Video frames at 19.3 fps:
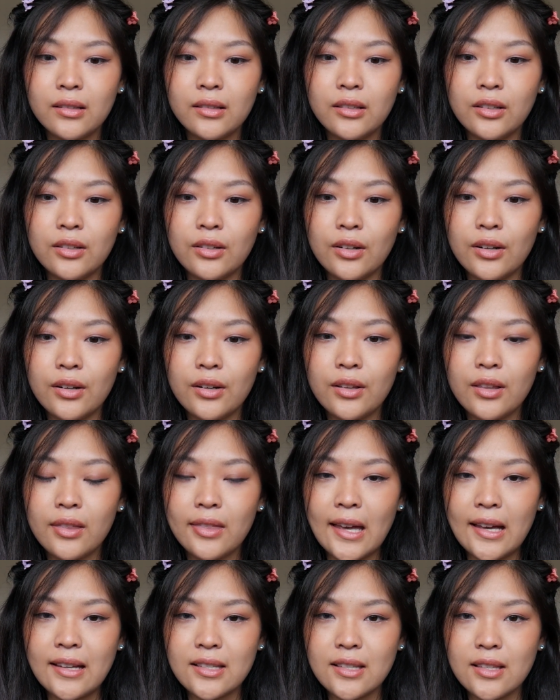you know,
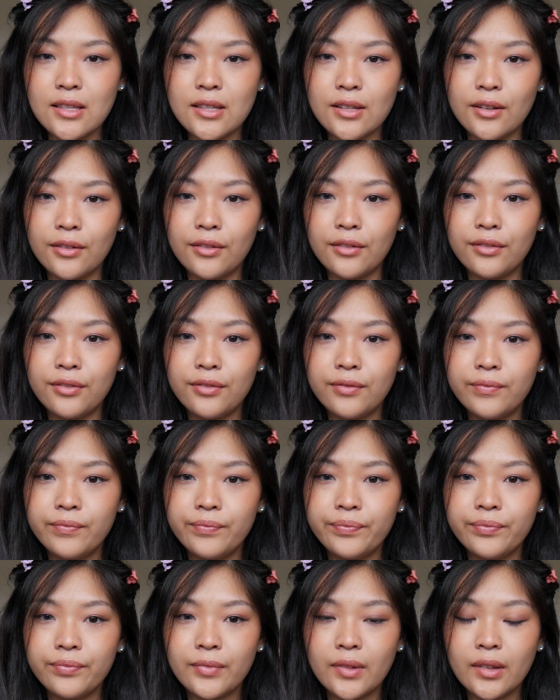thousands of
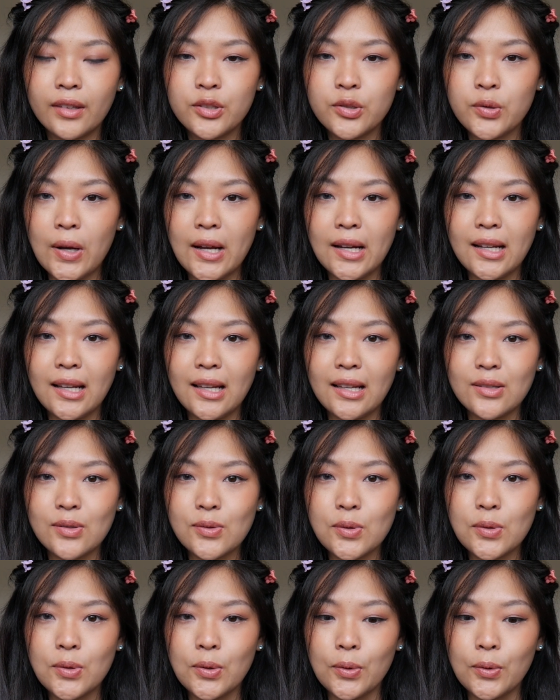
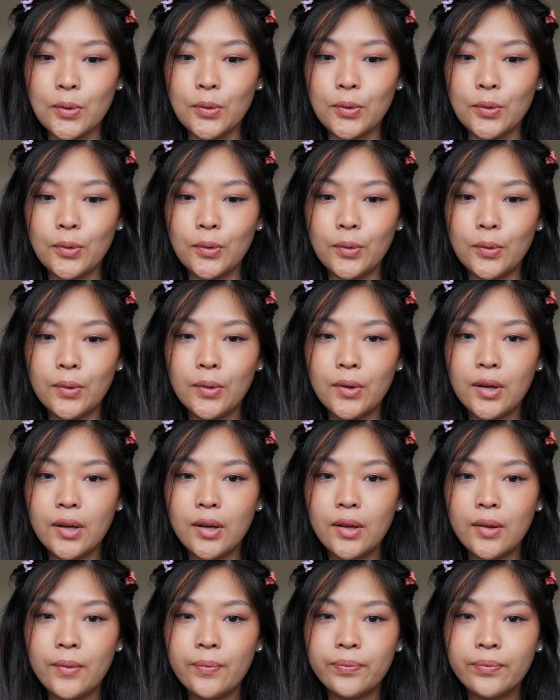trainees who
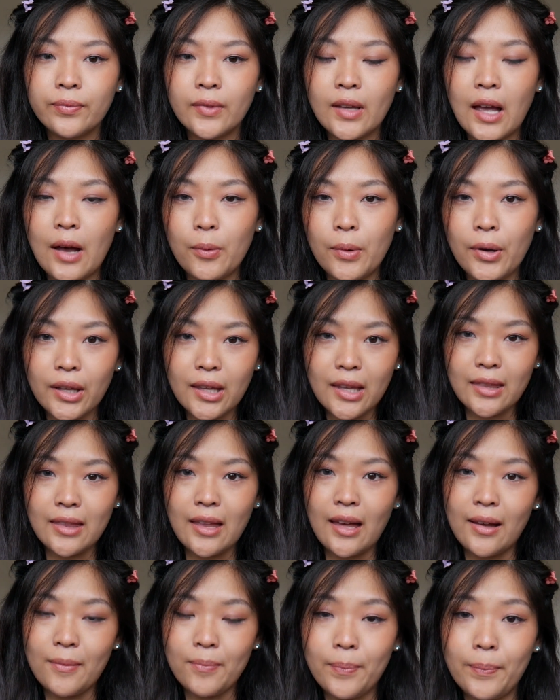are working
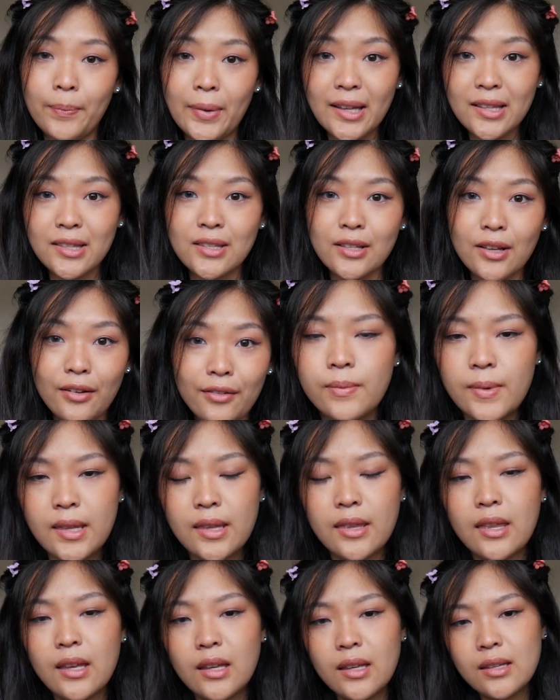their butts off. But the
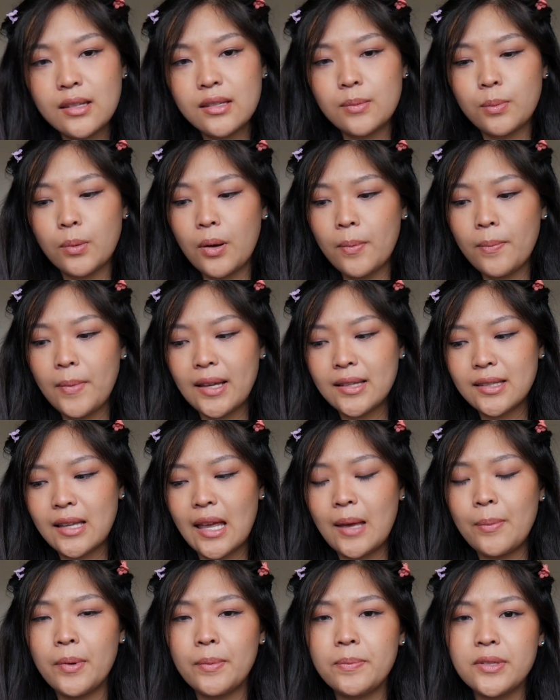thing is, what makes
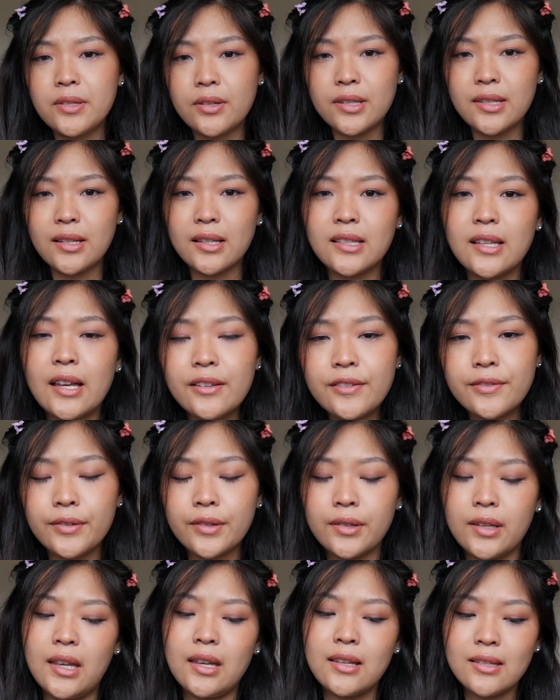K-pop so
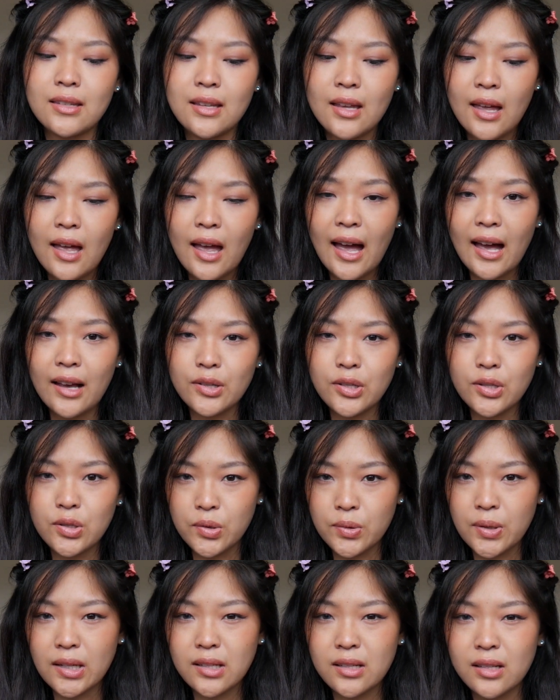successful is how
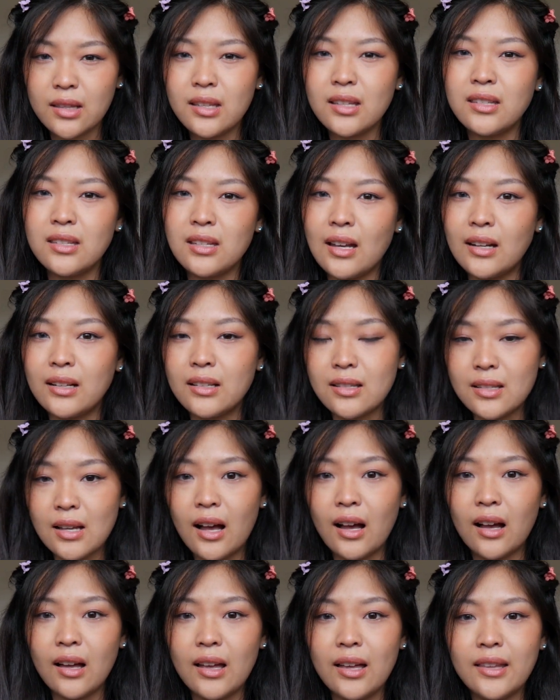strict the standards
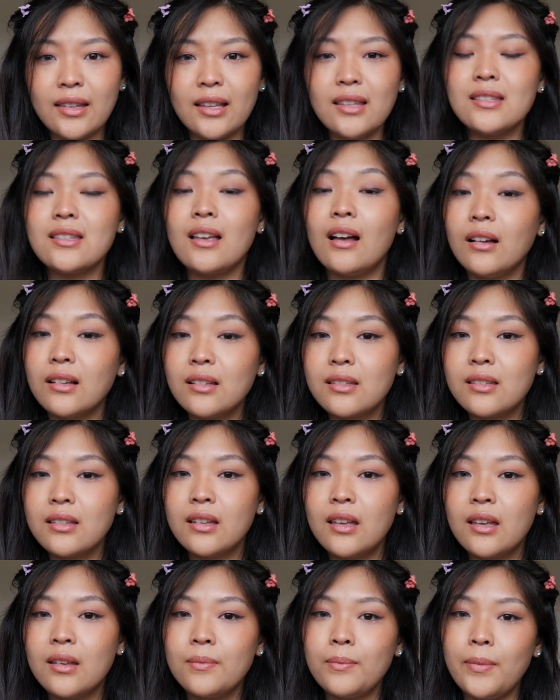are, and that sucks
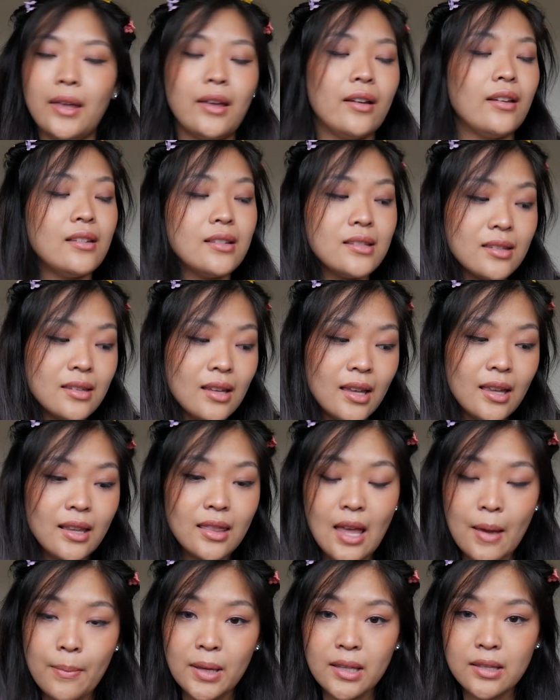because
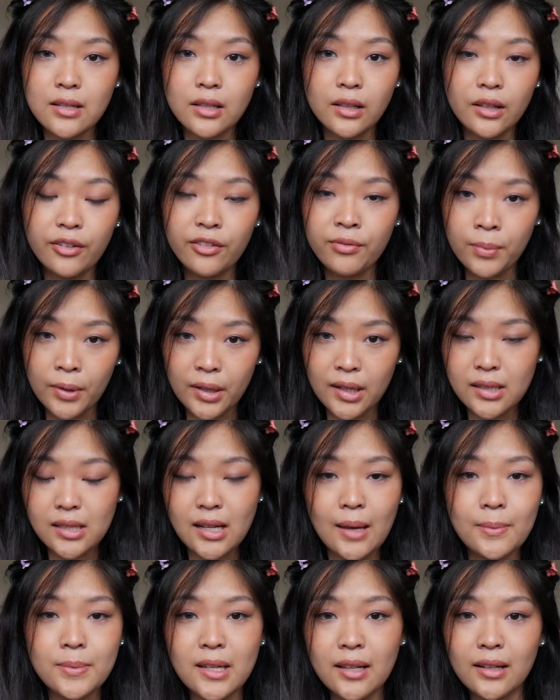that means a lot of body
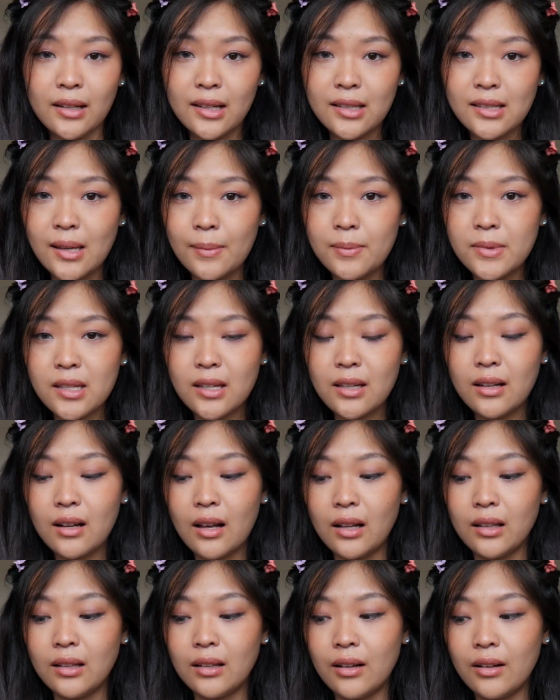types aren't accepted,
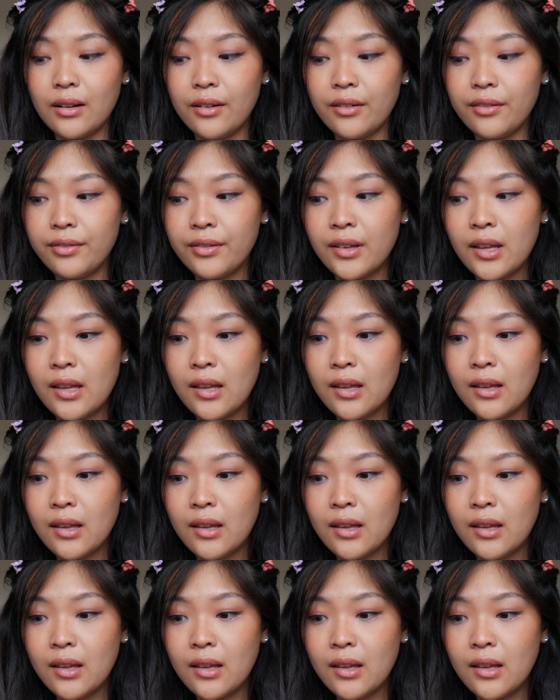a lot of